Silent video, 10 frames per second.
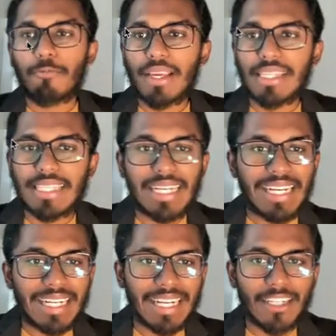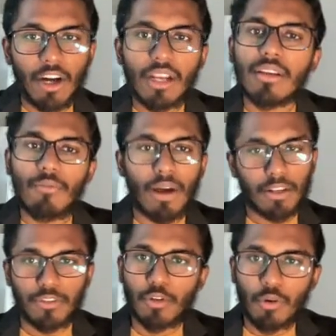basically clicked on one
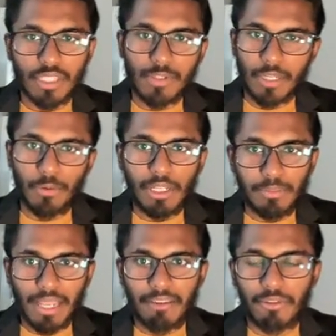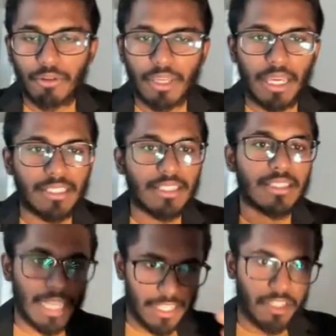of the courses which I want to apply for. Okay, I just,
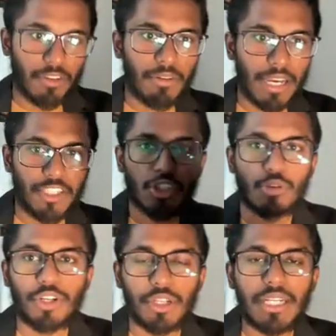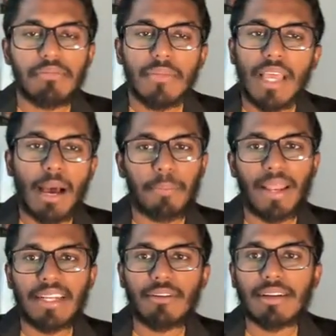as of now, I just showed you, right?
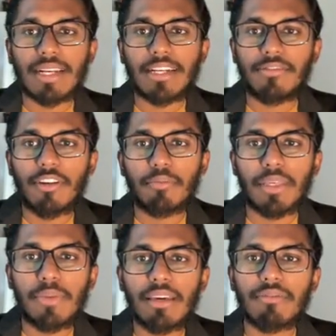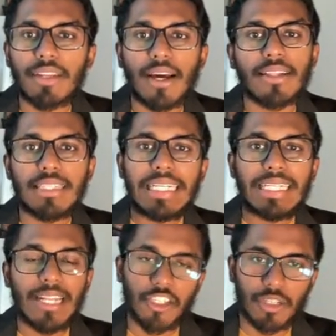Apply now. I click for BBA Finance and
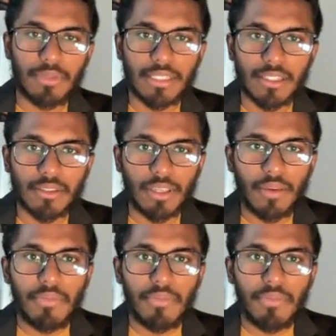International Business. Okay,